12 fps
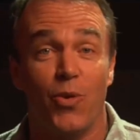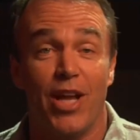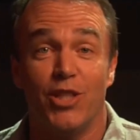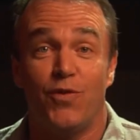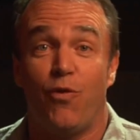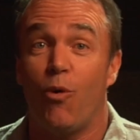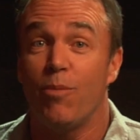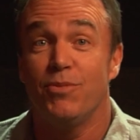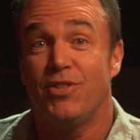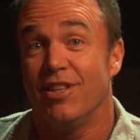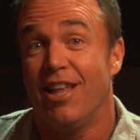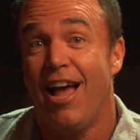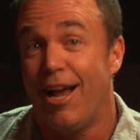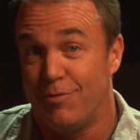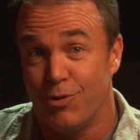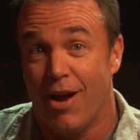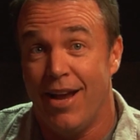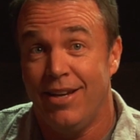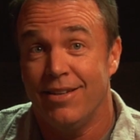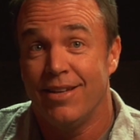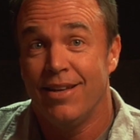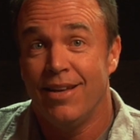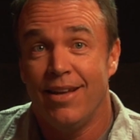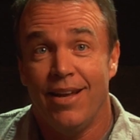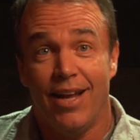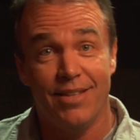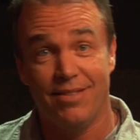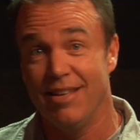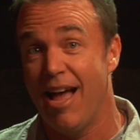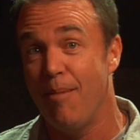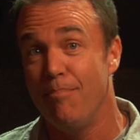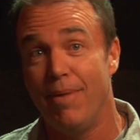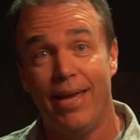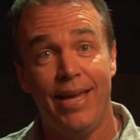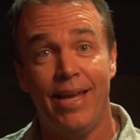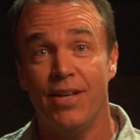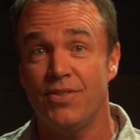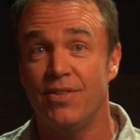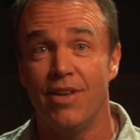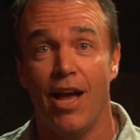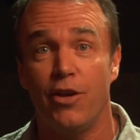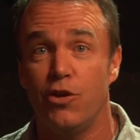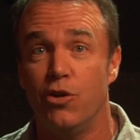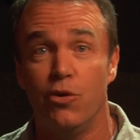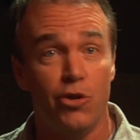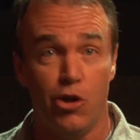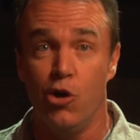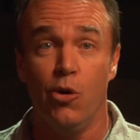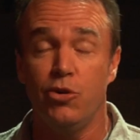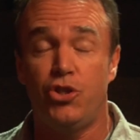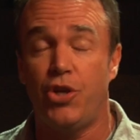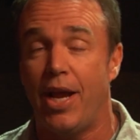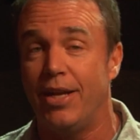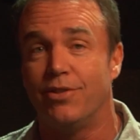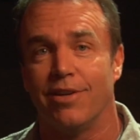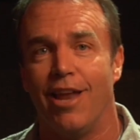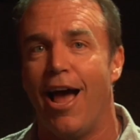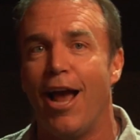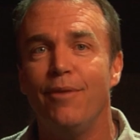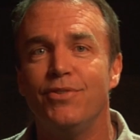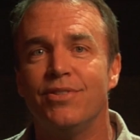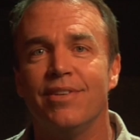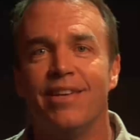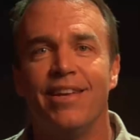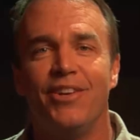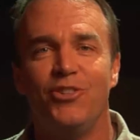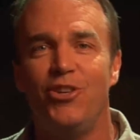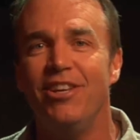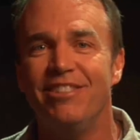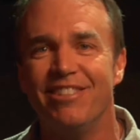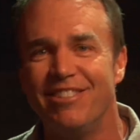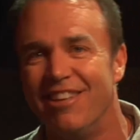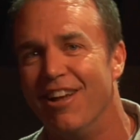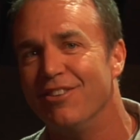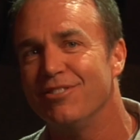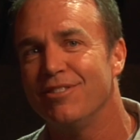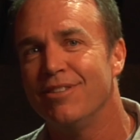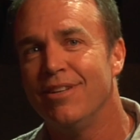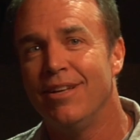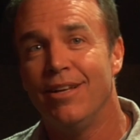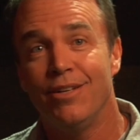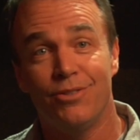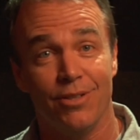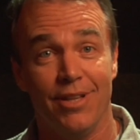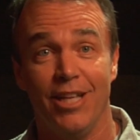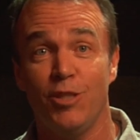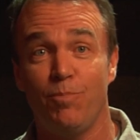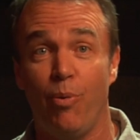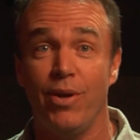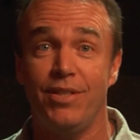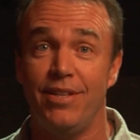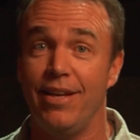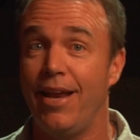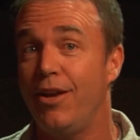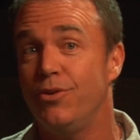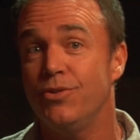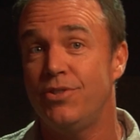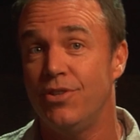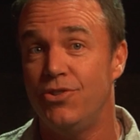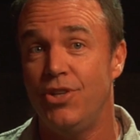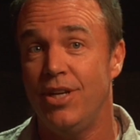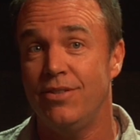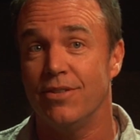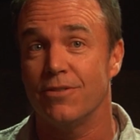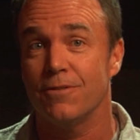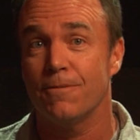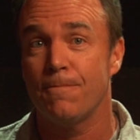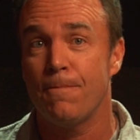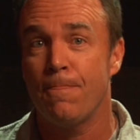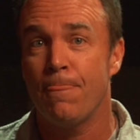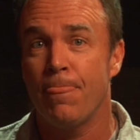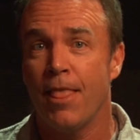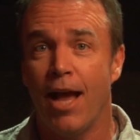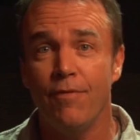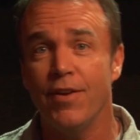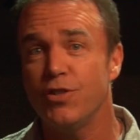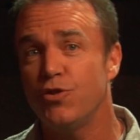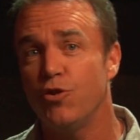transforms the lives, right? It's not me, it's not you. You don't change lives. Jesus does. So let's point teenagers to Jesus. I've had